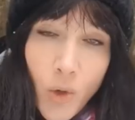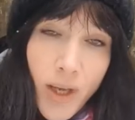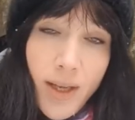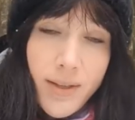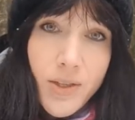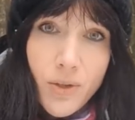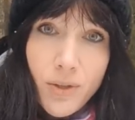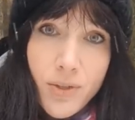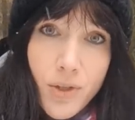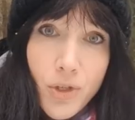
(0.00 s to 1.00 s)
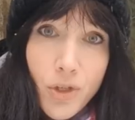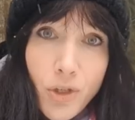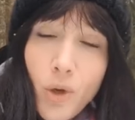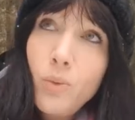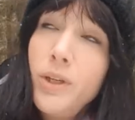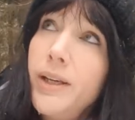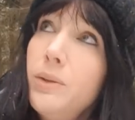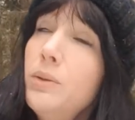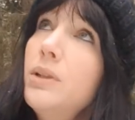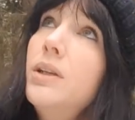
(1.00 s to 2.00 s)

Okay, it started to snow now,